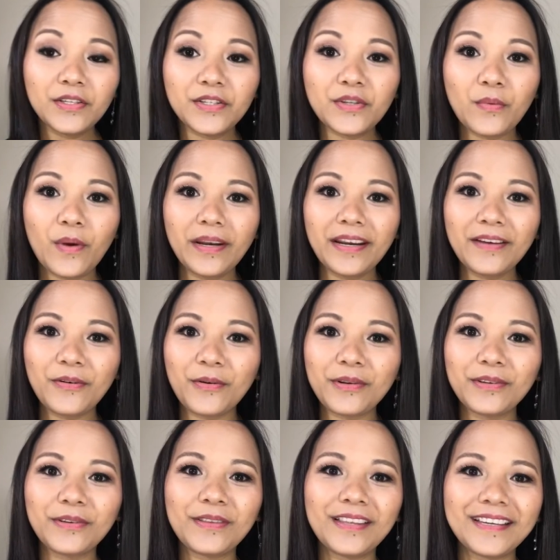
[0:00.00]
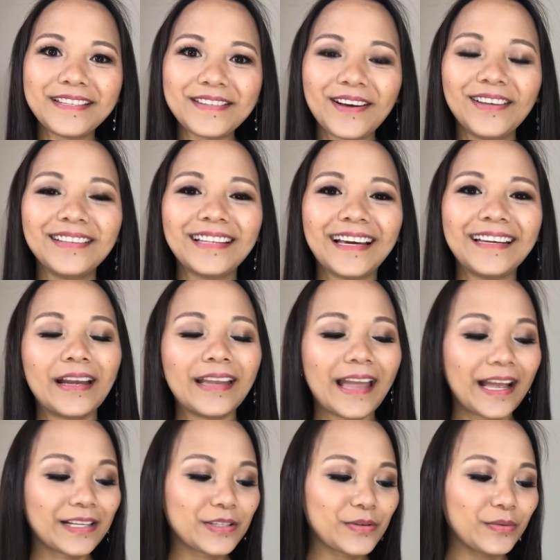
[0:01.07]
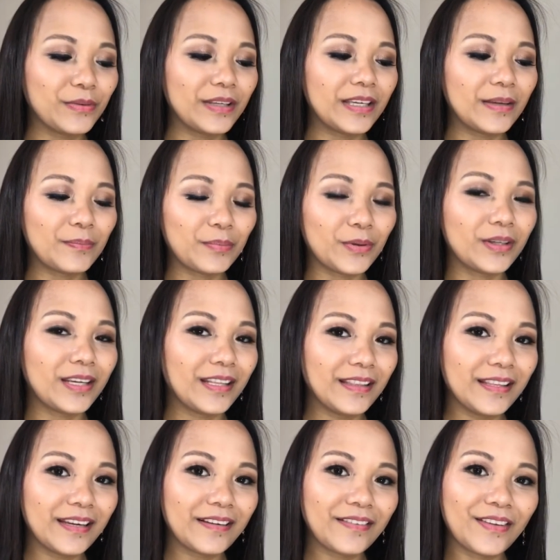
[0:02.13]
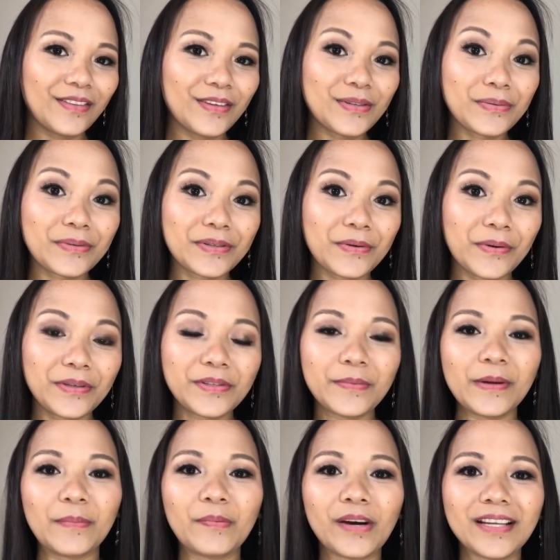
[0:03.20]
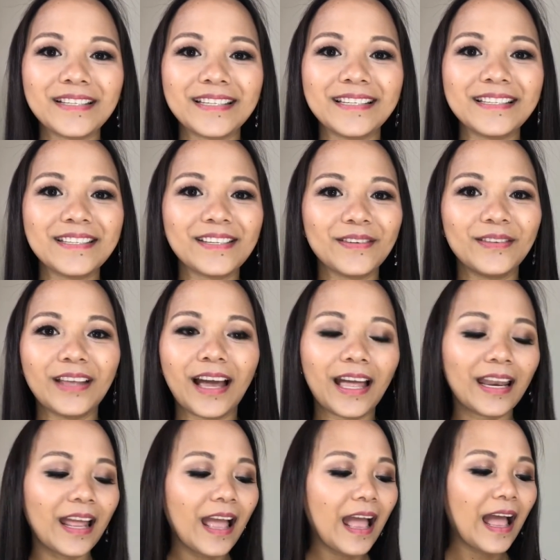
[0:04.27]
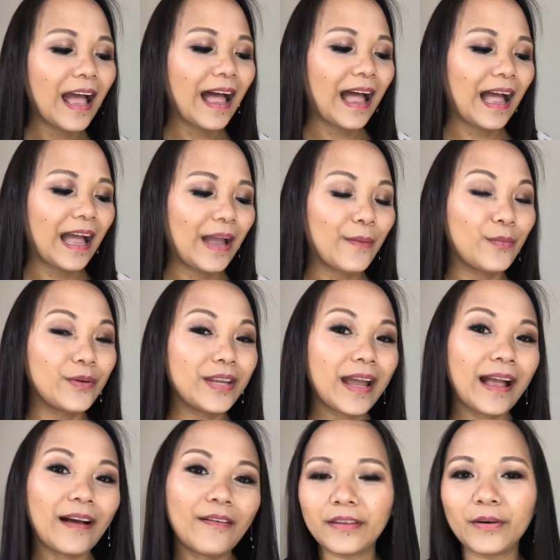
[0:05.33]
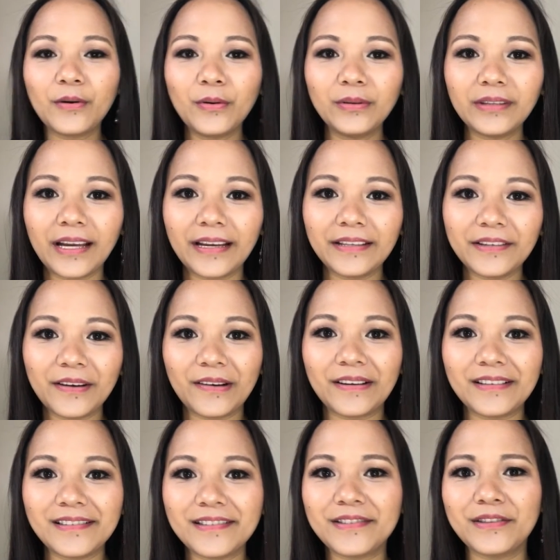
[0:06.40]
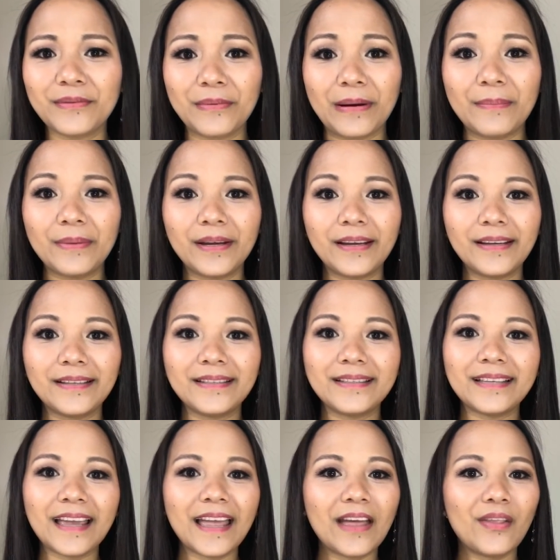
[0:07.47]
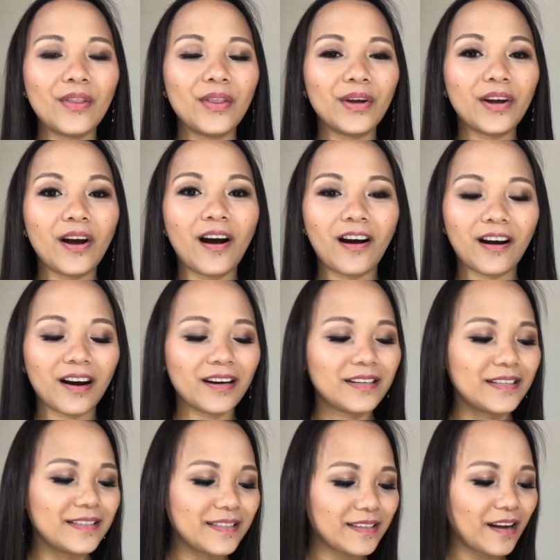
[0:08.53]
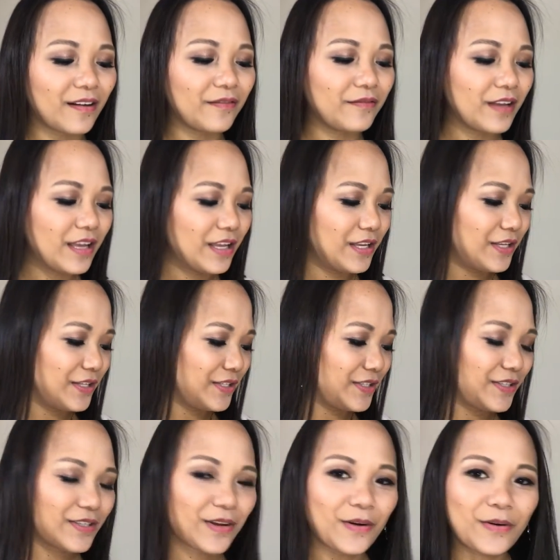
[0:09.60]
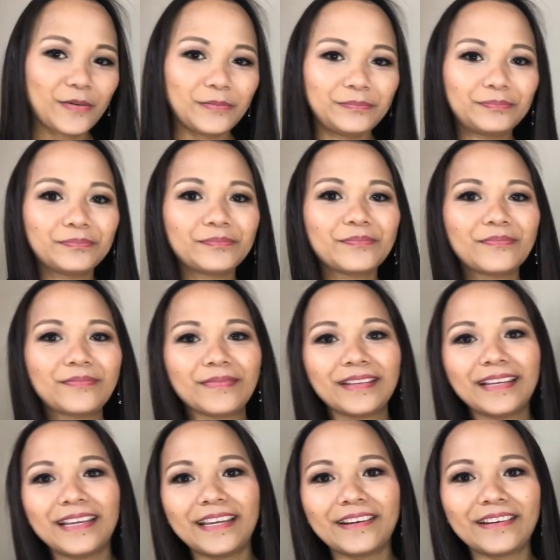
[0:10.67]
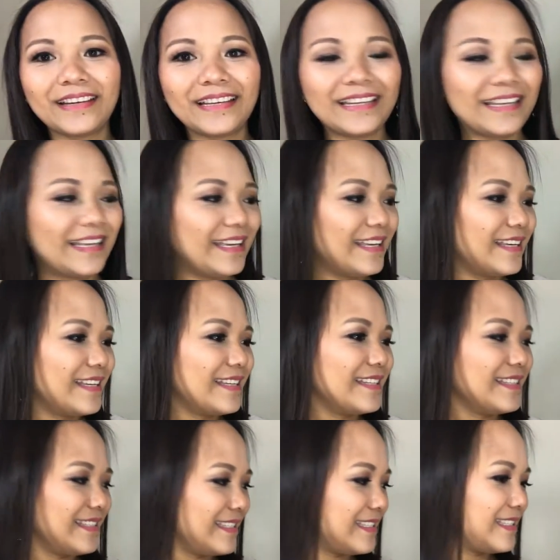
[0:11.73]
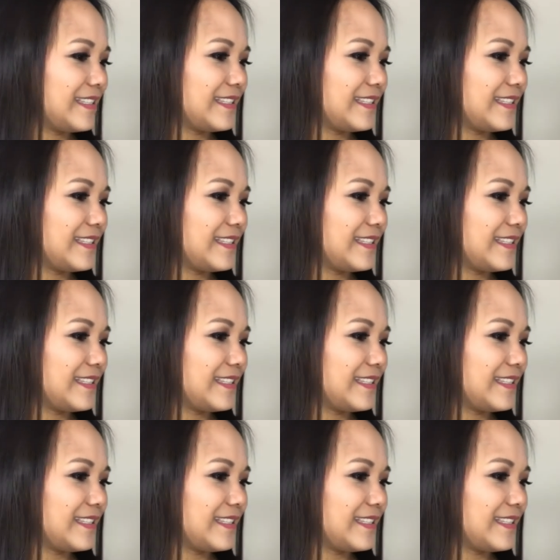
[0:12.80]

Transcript: So when I ordered this online, I actually put in there that this was going to be a present so that I would have the whole nine yards, the ribbon and the card and stuff. So here it is.